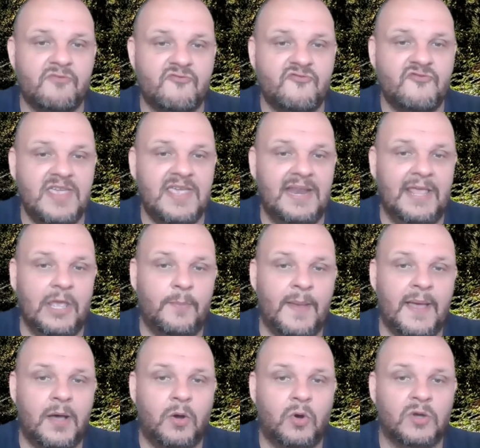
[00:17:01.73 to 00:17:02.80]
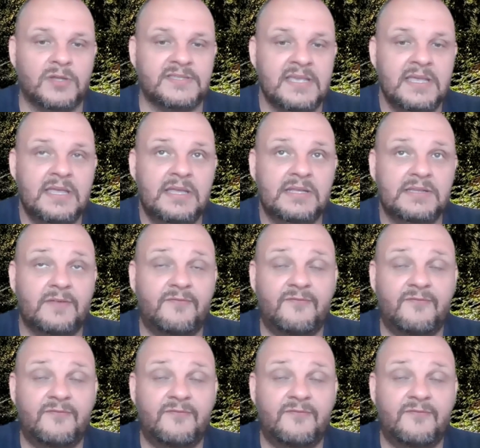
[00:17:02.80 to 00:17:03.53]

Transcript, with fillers: really about the